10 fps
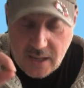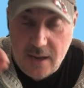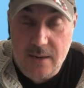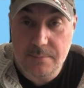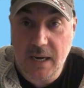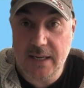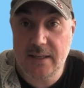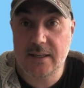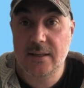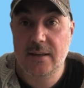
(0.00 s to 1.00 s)
and
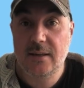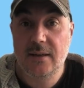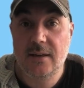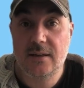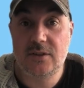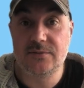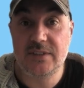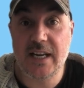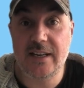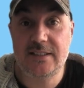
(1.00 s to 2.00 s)
make
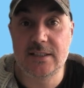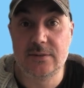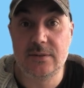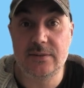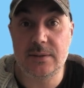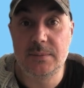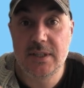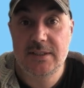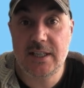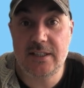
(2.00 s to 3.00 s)
something out of silver with them,
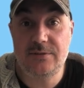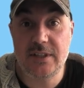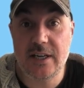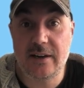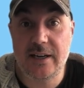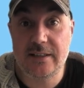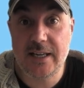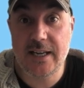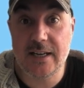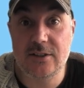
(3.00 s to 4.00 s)
check this video out
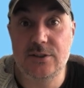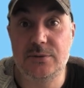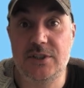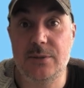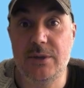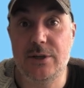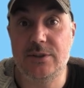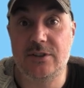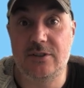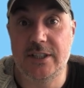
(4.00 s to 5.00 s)
here, because you'll see me
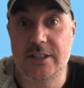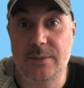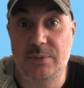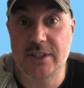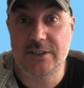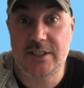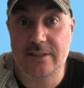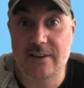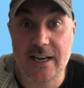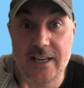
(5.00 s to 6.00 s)
use a 3D print
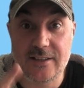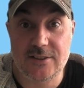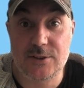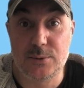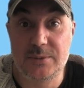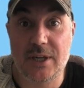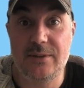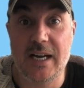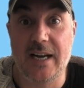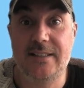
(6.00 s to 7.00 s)
generated on Sculpt
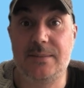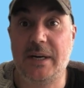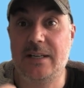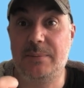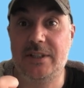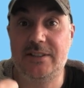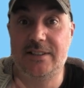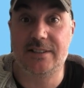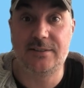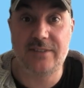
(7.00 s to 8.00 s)
OK to make a piece of
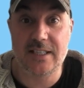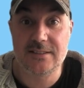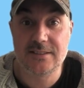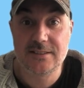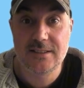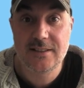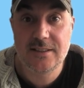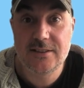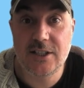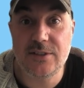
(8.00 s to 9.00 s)
silver.
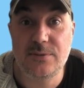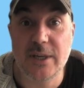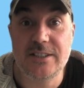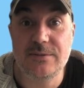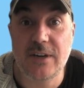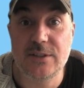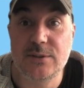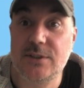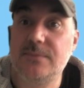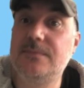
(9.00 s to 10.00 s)
Cheers for watching, folks.